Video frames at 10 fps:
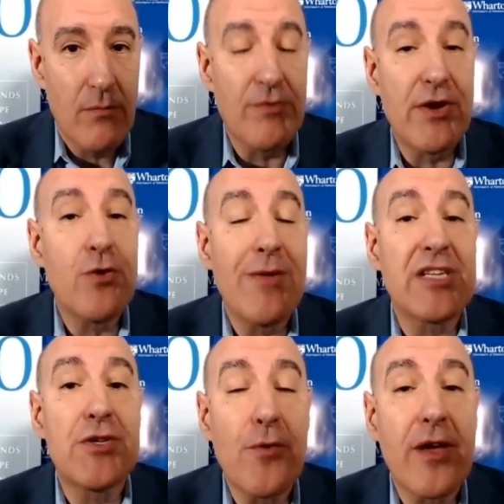what they're
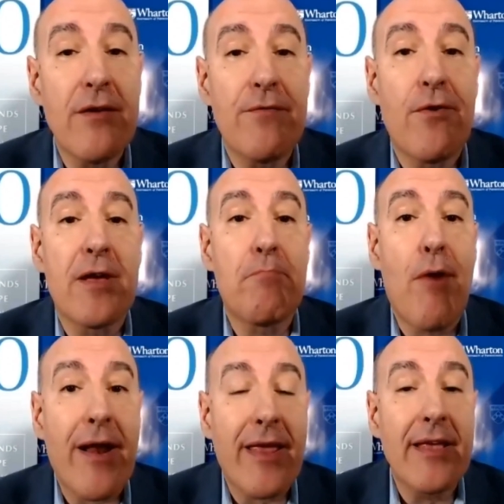doing is looking for a
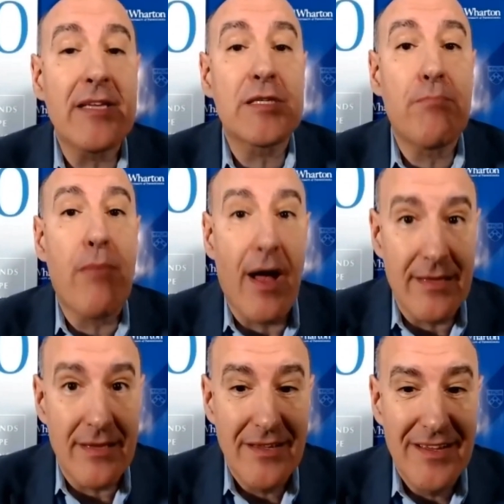parking
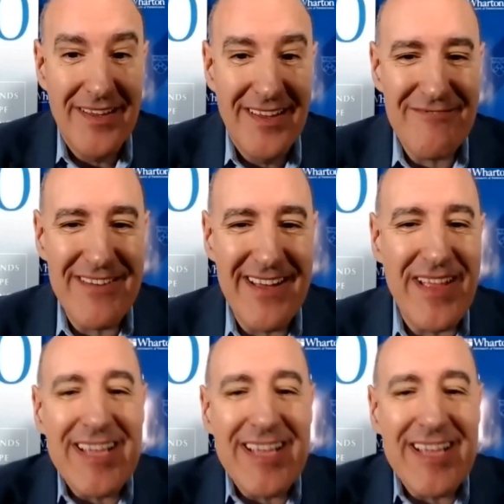spot, right?